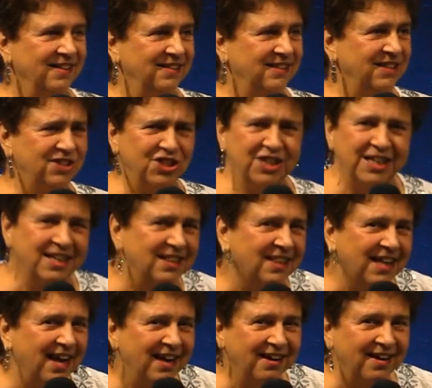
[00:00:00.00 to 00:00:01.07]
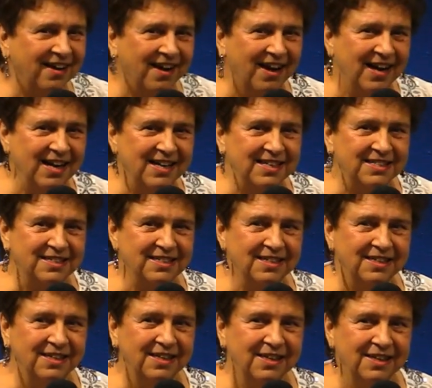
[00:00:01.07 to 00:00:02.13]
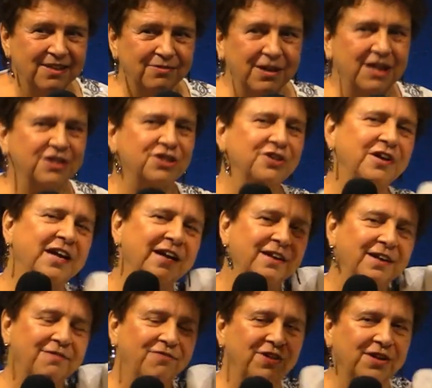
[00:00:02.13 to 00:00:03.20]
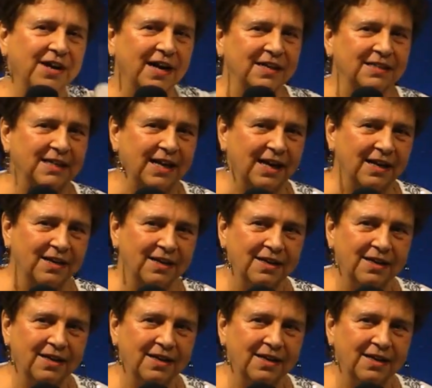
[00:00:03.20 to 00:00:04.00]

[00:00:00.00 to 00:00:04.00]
Did you get that, guys? Raise your hand if you got that.